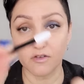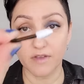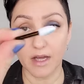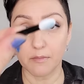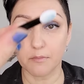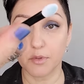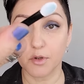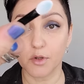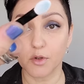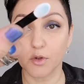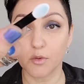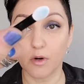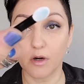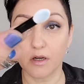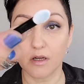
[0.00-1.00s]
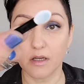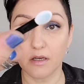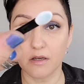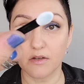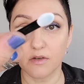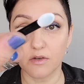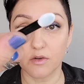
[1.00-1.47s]
little of that blue
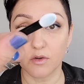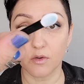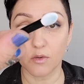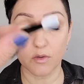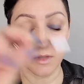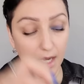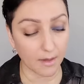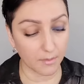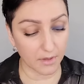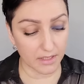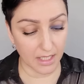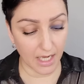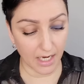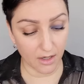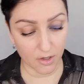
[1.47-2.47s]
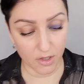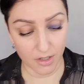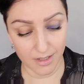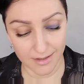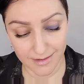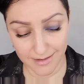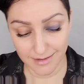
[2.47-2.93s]
onto the
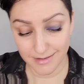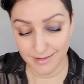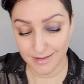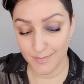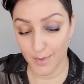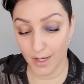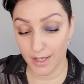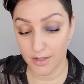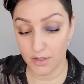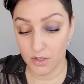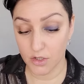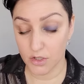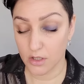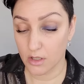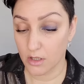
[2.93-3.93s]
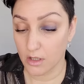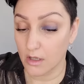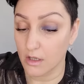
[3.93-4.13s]
applicator sponge,